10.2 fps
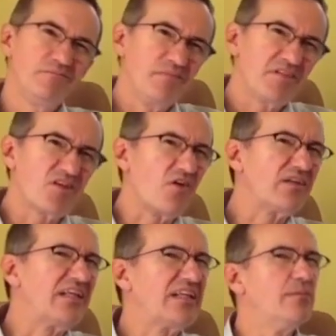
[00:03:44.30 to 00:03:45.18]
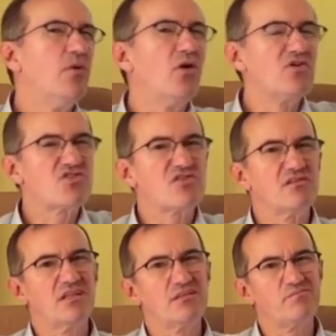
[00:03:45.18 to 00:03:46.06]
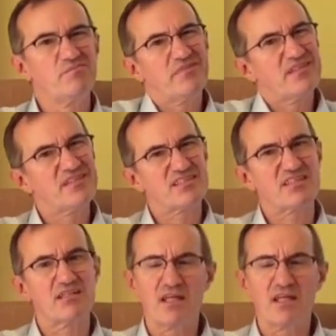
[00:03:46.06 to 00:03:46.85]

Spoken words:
Show a little emotion and just say,